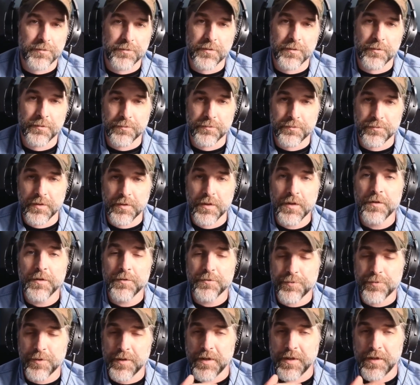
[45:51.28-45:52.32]
those
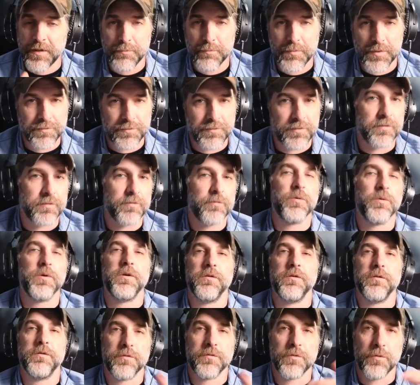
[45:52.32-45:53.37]
training missions where you're
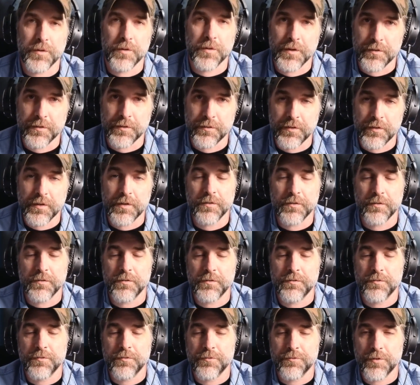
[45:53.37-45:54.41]
just going and
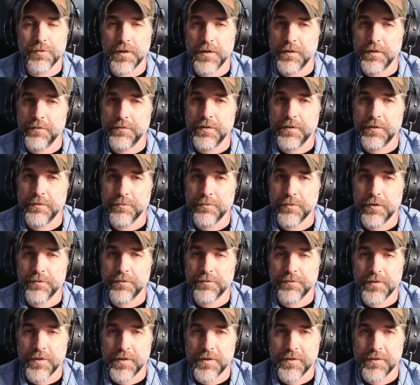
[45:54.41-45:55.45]
training
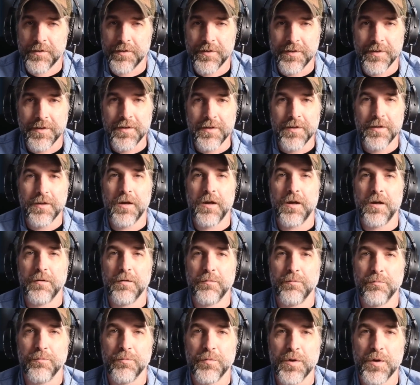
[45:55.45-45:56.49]
TCCC.
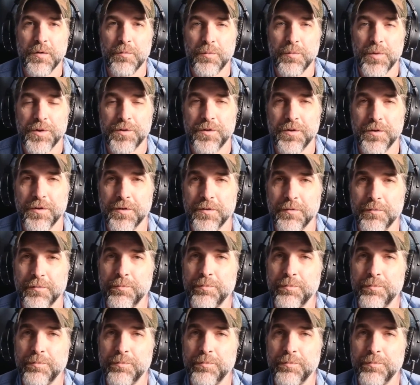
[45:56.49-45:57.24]
But I